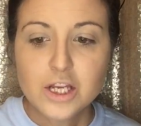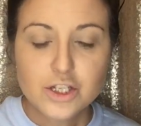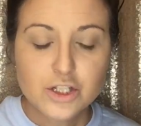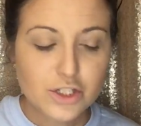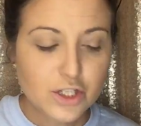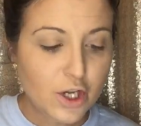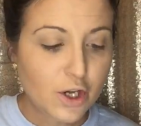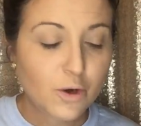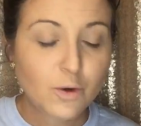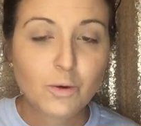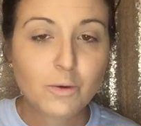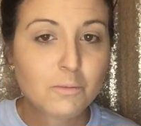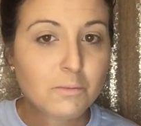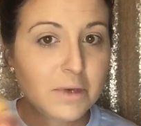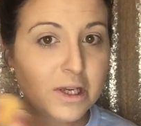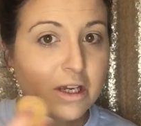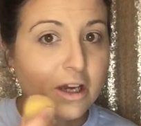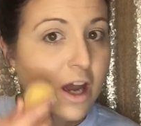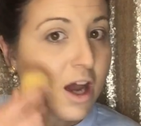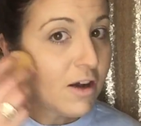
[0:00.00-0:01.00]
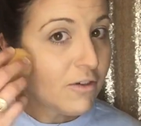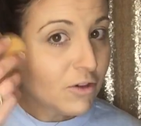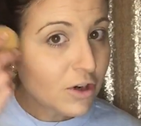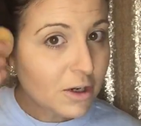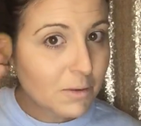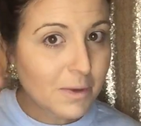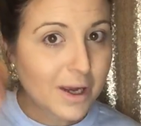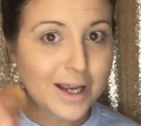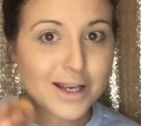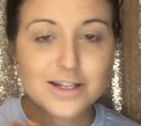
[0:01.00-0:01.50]
So me
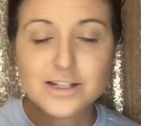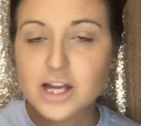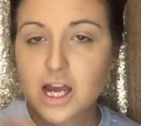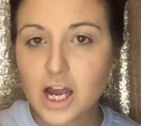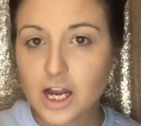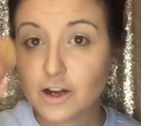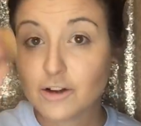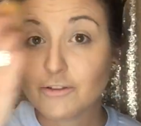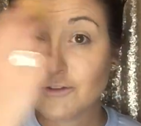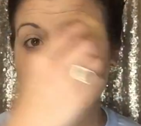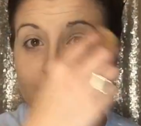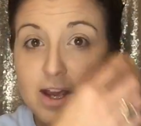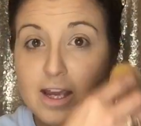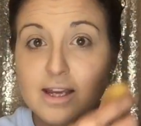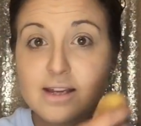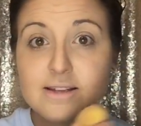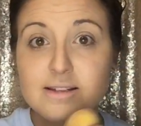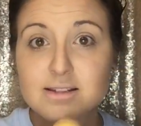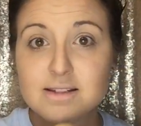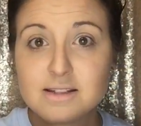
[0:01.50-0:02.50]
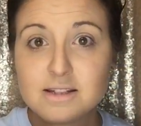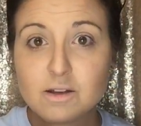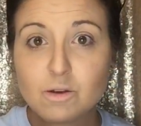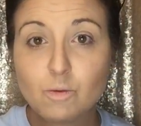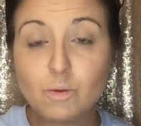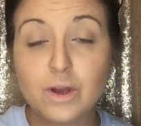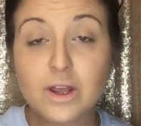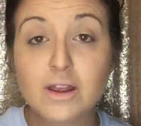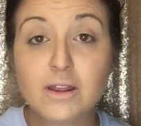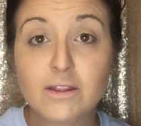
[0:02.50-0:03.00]
covering my entire face
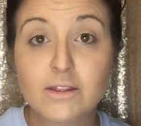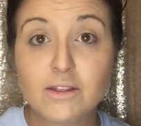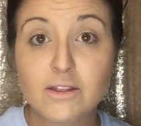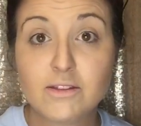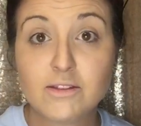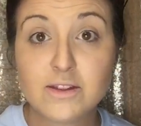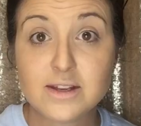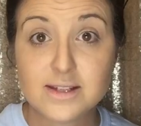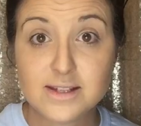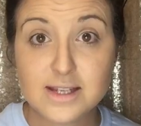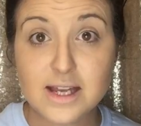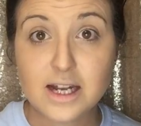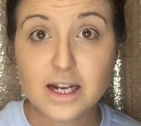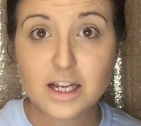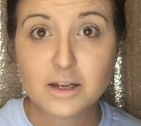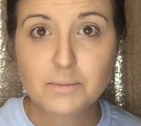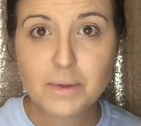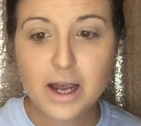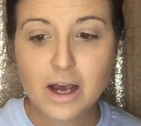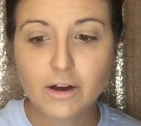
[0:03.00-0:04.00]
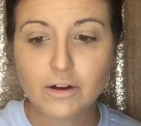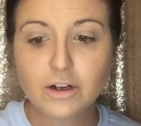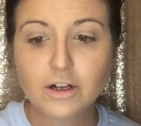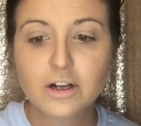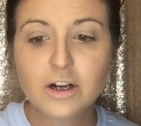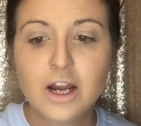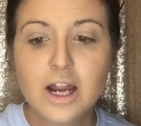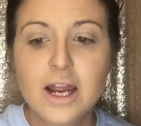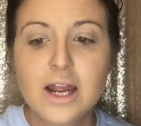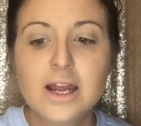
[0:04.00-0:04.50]
with the setting
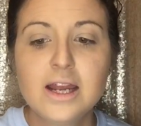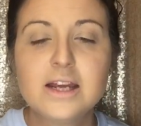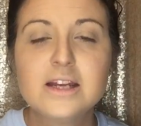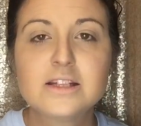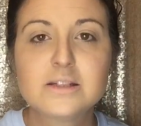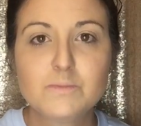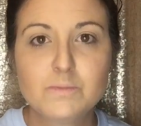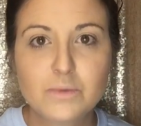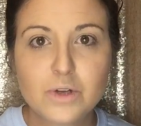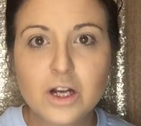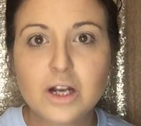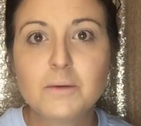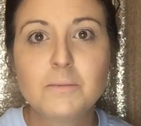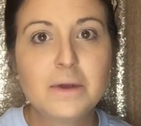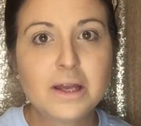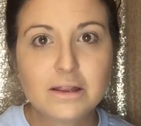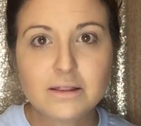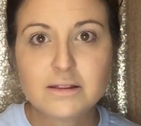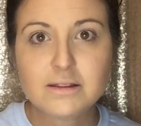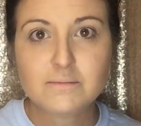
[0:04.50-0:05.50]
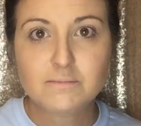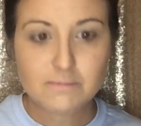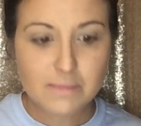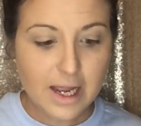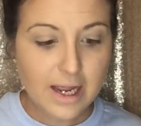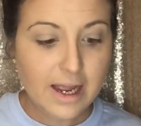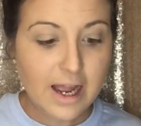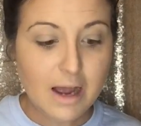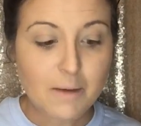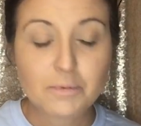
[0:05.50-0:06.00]
powder is going to make
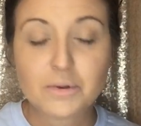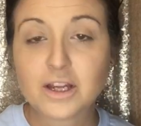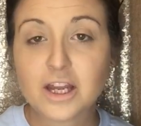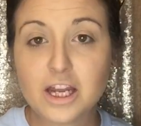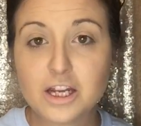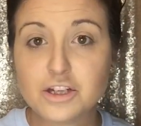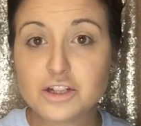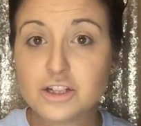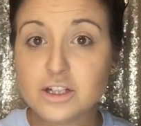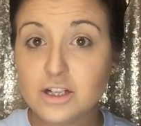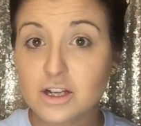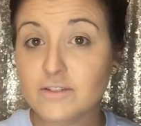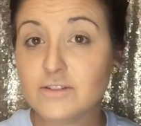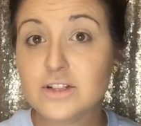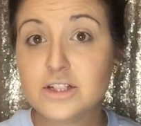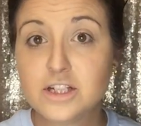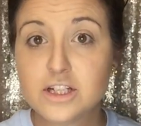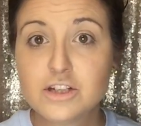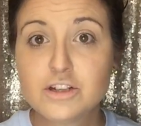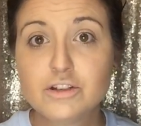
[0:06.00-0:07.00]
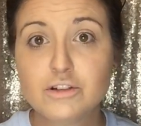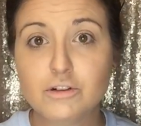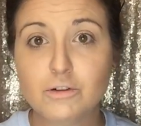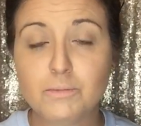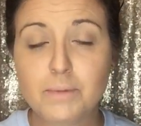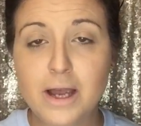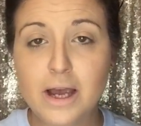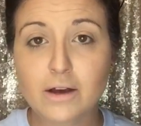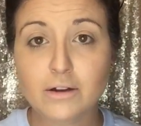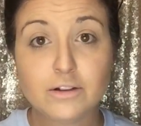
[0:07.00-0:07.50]
my application of
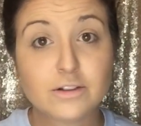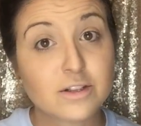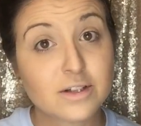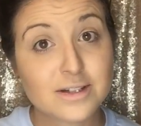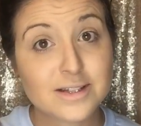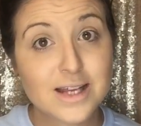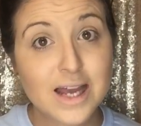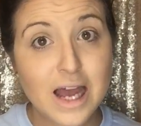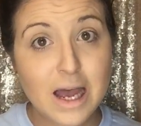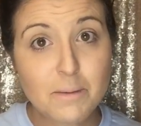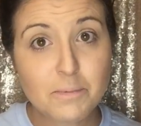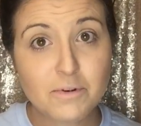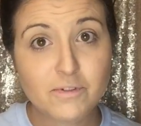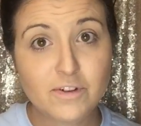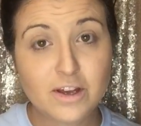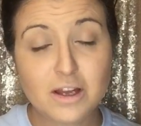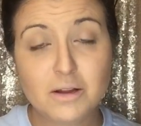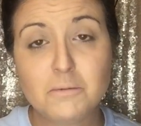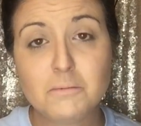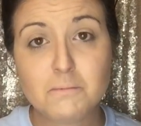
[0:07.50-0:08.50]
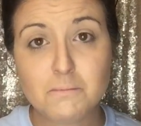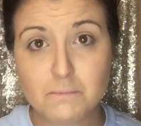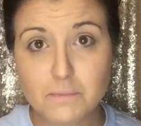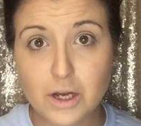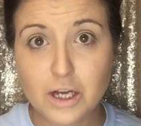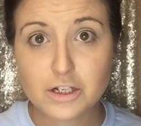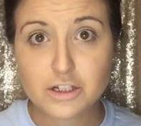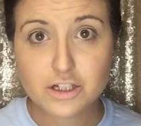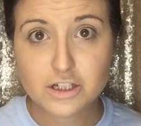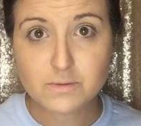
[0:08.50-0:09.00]
additional powders on top of it
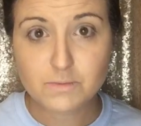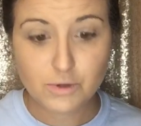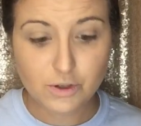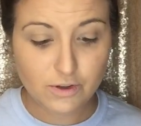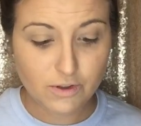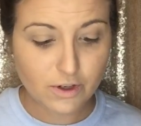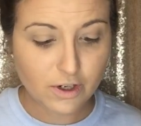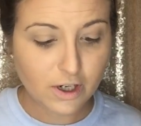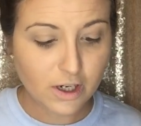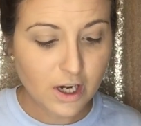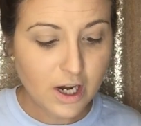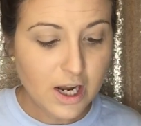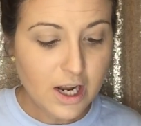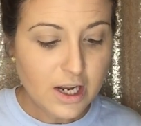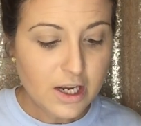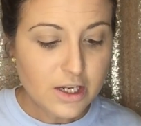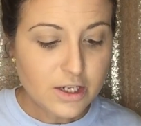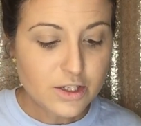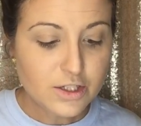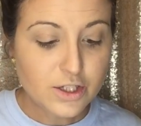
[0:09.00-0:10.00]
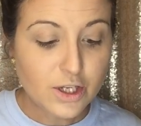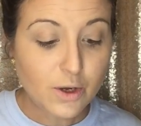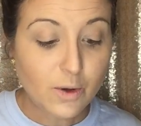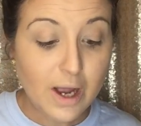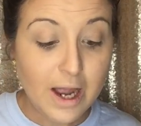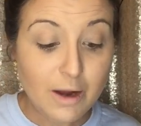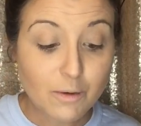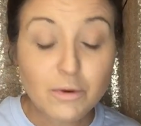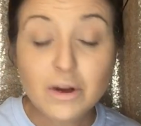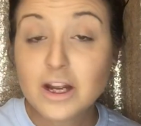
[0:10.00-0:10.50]
much smoother. So
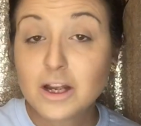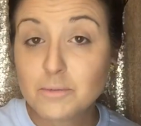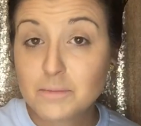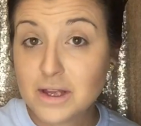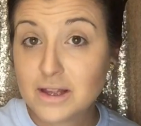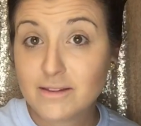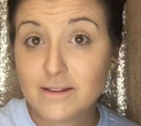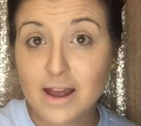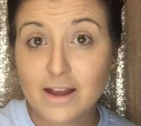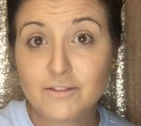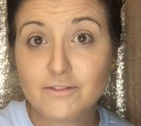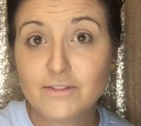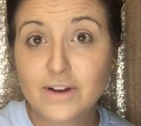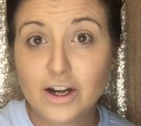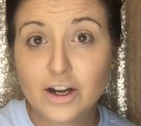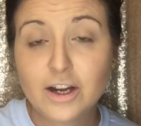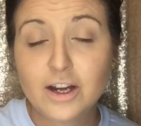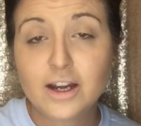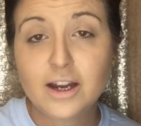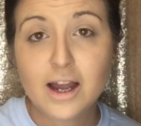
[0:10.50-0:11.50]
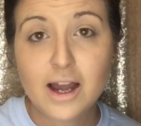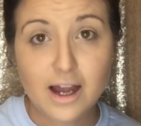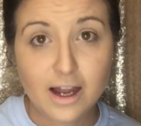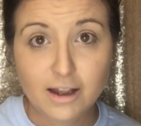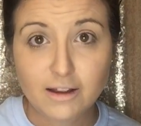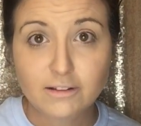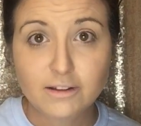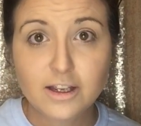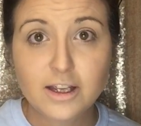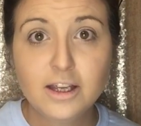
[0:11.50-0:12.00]
I recommend that very
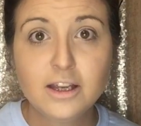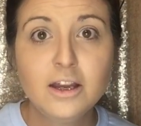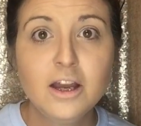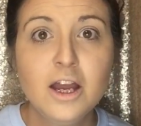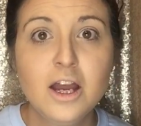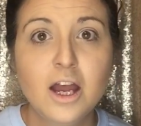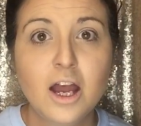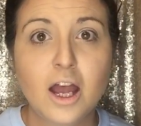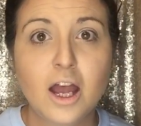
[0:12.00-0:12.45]
highly